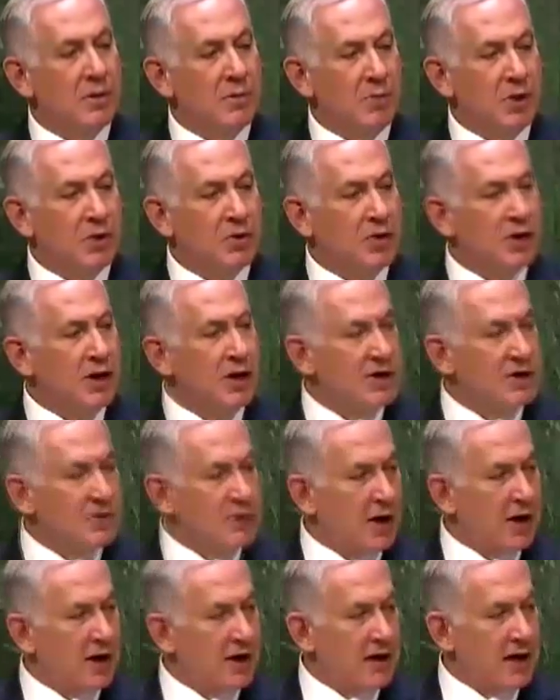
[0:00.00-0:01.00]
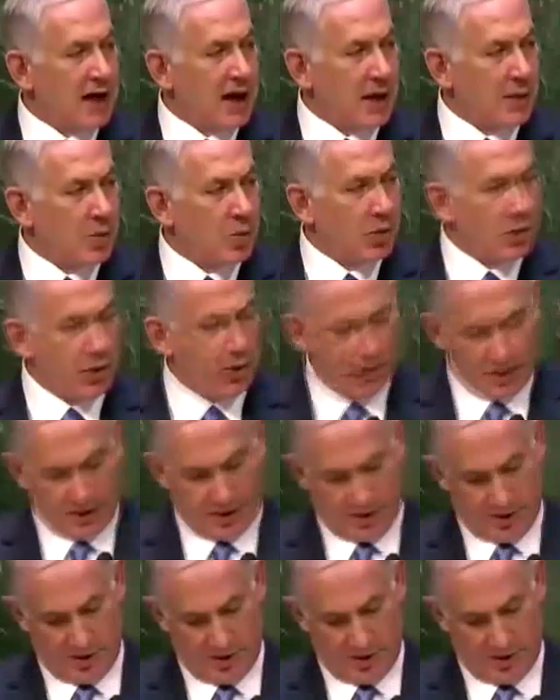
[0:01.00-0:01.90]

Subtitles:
between Israel and the Arab world.